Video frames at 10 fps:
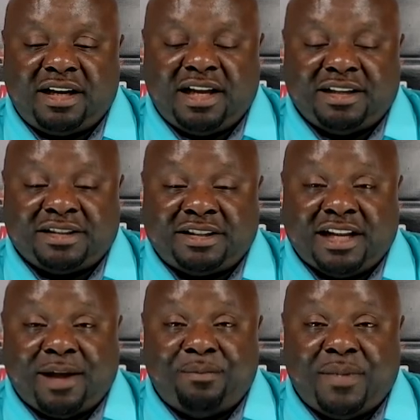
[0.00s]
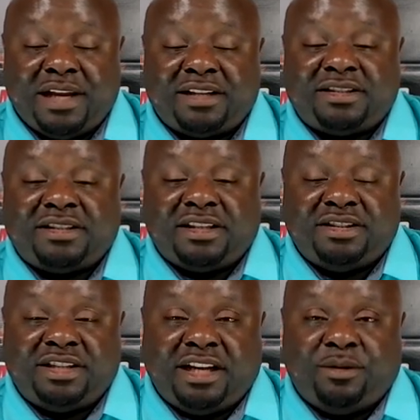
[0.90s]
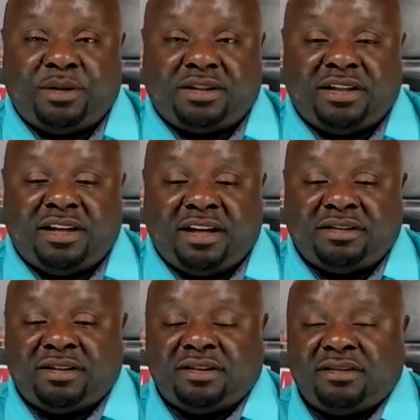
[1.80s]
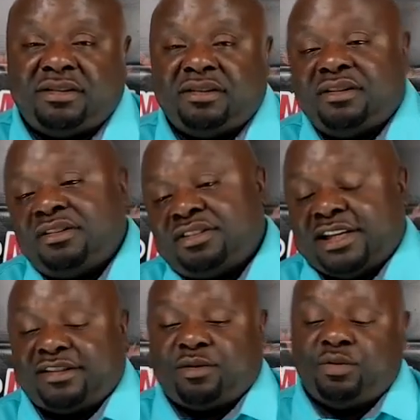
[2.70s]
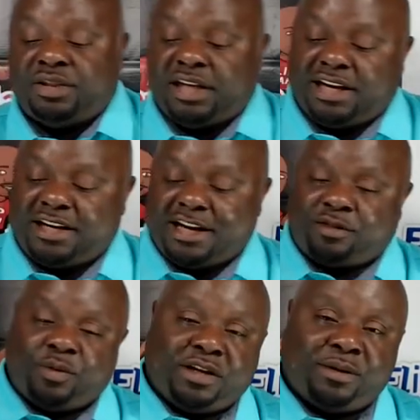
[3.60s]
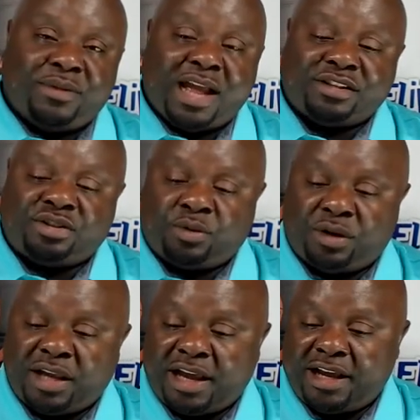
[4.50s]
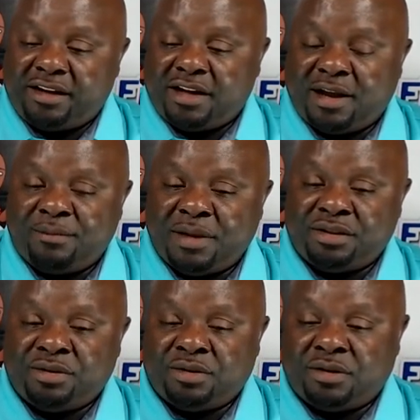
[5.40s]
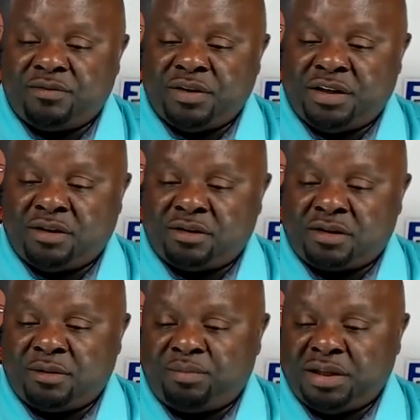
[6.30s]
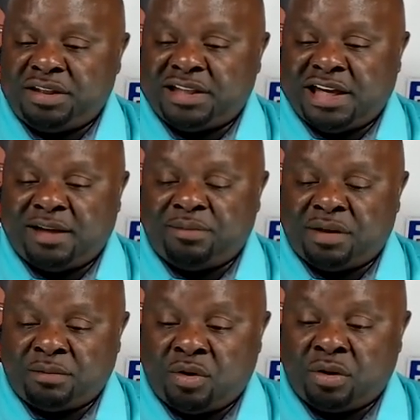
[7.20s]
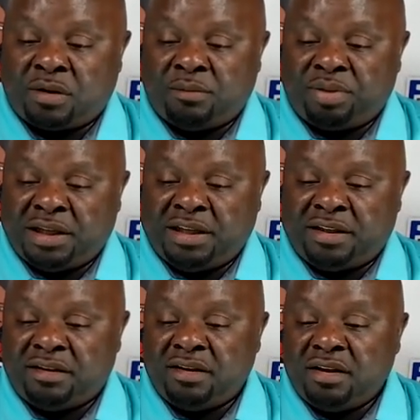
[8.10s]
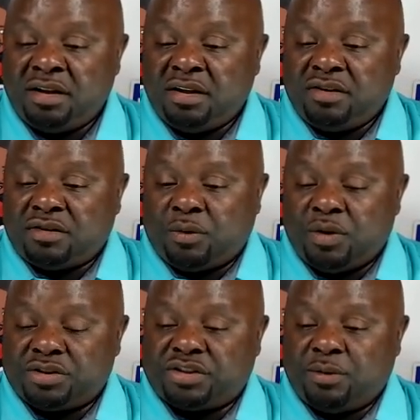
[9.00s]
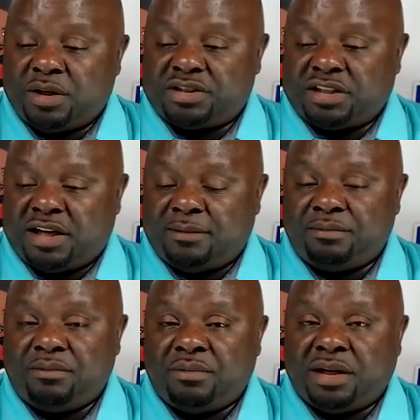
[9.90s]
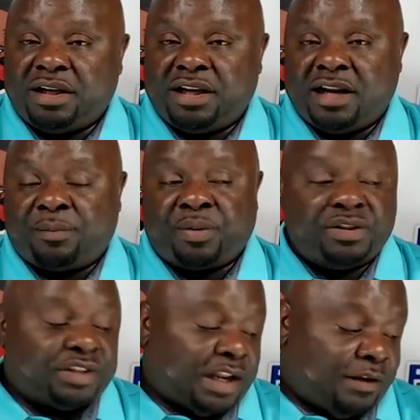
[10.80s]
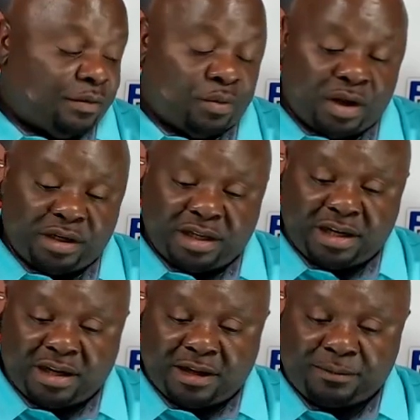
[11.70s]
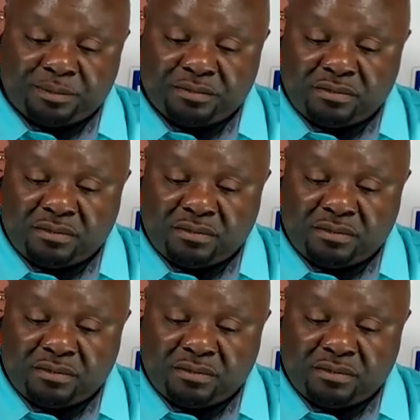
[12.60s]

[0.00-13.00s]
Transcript: as I said, I may continue with the other six through 10 next week. I'm not sure yet. I may do a video to complete that, but I'm going to complete it. So we'll see what's up. But again, I appreciate everyone that um,